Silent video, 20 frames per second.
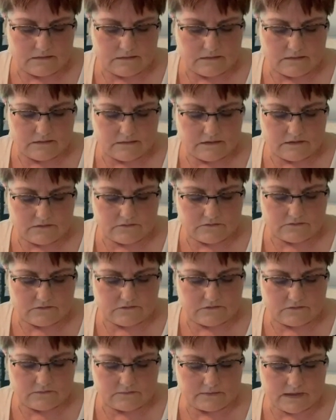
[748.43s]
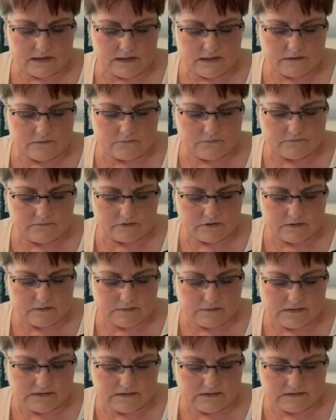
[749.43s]
Needles and thread, we've
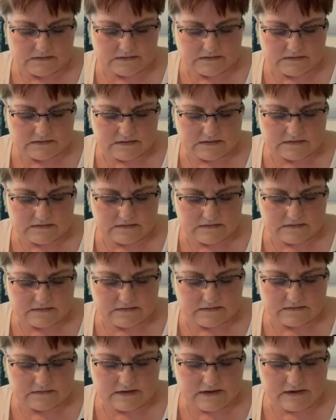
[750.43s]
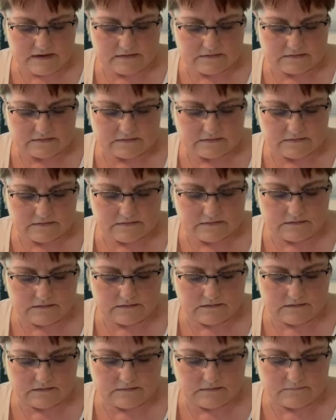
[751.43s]
already discussed that.
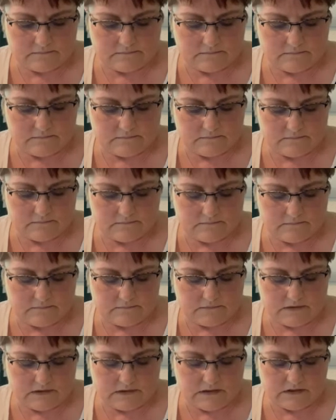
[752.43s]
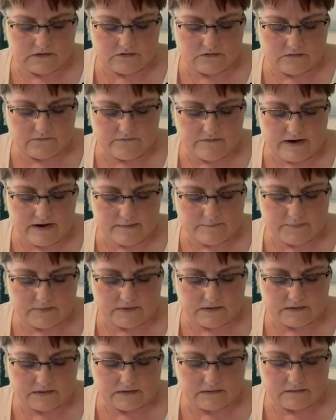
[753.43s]
You need your
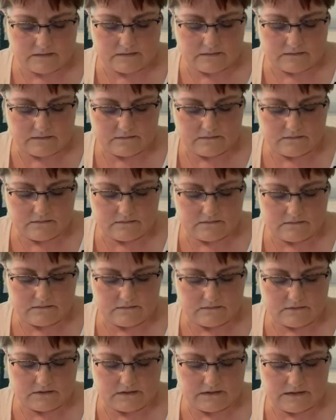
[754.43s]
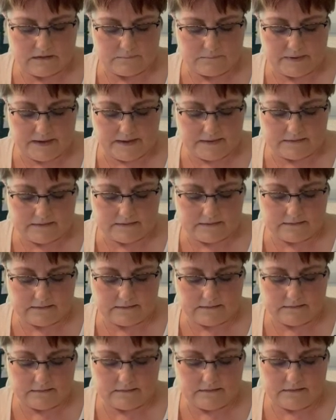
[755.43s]
fabric, you need
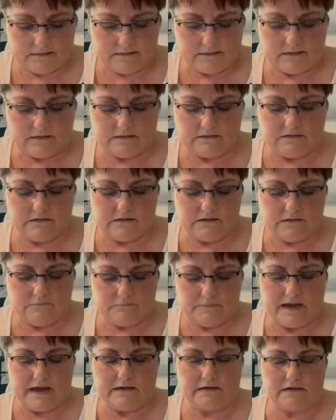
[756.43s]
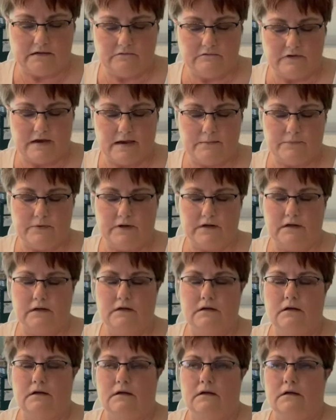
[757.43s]
batting, and you need backing fabric.
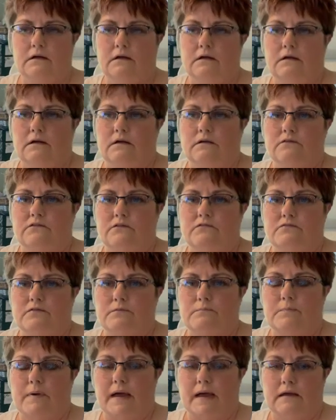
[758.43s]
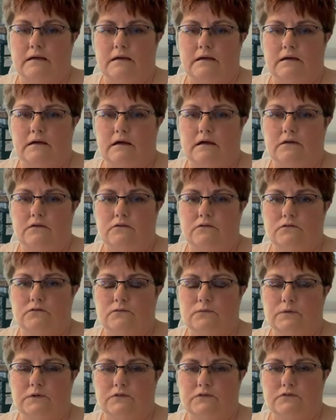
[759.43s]
So for batting, I use
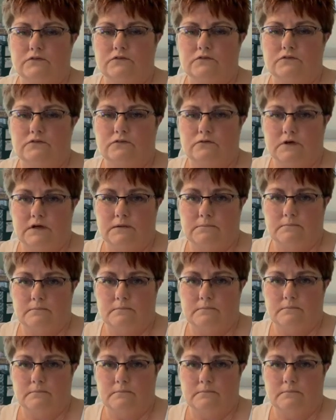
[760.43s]
Quilter's Dream.